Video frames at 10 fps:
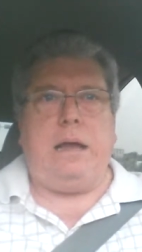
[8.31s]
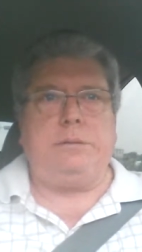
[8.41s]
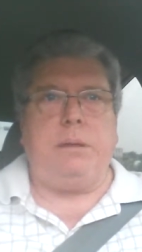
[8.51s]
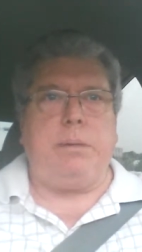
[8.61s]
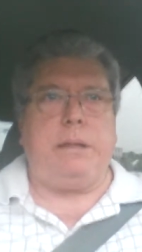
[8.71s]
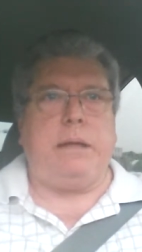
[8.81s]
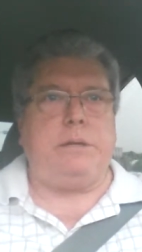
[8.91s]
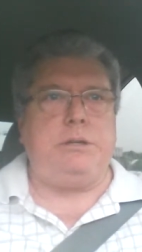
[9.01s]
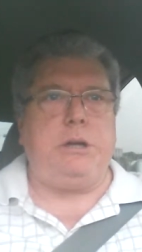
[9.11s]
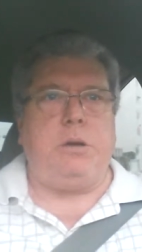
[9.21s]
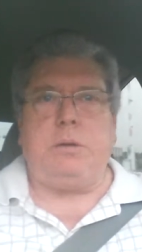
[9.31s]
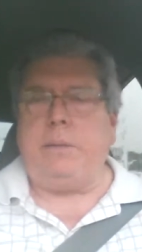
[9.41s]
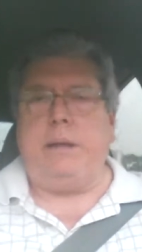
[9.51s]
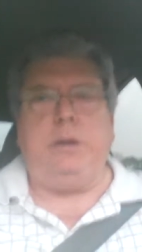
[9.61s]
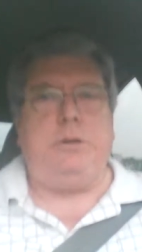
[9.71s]
something I'd like to share with
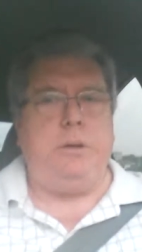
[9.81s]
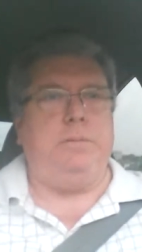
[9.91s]
my YouTube